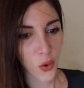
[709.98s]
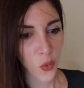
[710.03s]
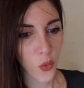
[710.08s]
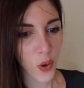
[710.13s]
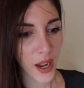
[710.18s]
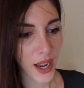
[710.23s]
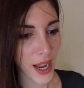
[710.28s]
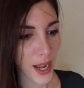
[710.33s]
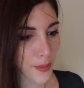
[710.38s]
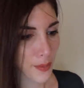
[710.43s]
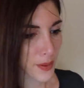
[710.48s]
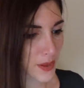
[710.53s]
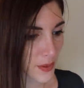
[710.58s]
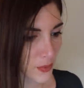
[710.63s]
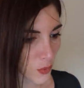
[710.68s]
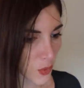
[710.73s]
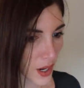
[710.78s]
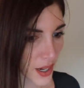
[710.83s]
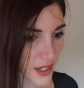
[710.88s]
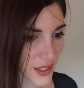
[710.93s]
what
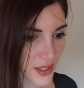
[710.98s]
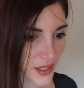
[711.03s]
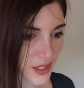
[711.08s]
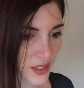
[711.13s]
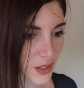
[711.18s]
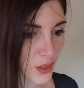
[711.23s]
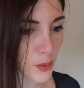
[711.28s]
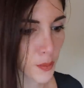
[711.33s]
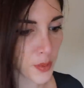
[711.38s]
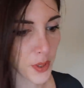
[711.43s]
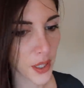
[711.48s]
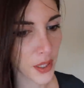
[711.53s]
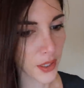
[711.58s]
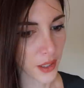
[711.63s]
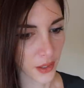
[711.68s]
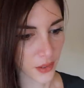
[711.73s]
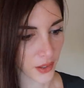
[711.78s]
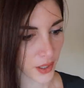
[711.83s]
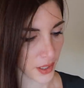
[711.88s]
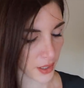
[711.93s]
happened? Why is this all
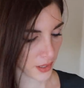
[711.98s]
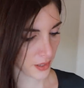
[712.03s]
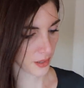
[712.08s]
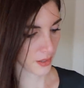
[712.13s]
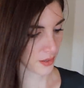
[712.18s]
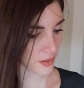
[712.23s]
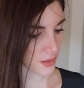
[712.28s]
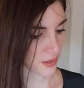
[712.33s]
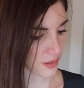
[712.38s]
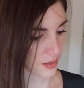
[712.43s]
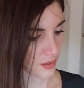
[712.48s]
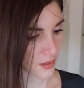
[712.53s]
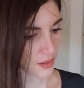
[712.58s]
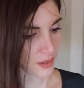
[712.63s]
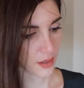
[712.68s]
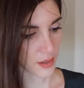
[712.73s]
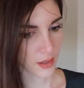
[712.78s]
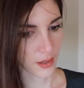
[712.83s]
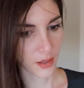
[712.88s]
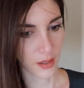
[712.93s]
peeling right here?
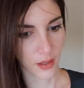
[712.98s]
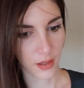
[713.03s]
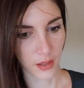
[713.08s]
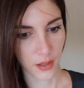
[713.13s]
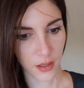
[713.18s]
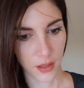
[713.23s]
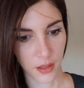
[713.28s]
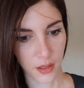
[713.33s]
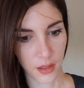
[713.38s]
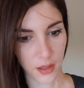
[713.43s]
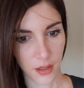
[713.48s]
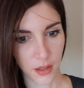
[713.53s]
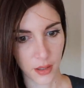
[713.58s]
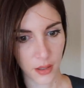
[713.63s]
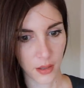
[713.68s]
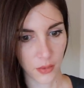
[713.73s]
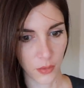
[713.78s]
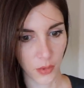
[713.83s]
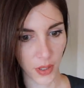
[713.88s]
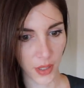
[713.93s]
All of it's like that.
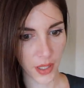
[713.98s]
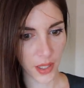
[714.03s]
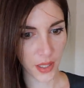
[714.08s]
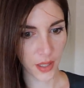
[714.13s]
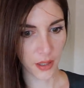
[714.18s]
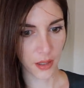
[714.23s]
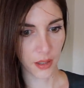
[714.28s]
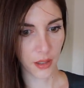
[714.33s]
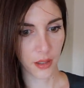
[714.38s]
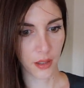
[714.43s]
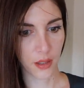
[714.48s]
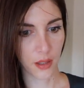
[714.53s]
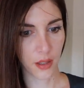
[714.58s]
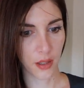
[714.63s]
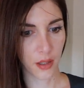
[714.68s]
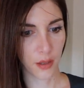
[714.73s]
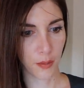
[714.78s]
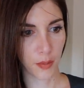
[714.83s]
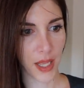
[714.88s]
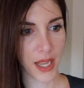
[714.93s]
Really? Yeah.
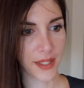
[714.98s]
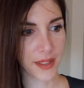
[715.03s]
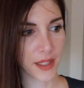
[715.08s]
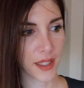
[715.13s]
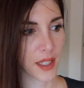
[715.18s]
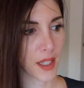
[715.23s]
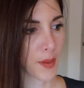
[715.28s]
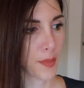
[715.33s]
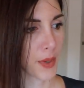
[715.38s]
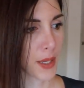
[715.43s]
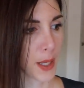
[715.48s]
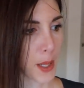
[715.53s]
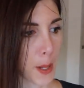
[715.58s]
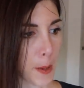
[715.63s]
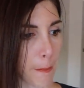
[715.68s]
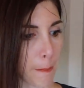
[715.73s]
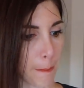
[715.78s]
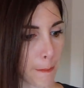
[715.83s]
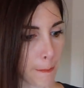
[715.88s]
Plasti dip it.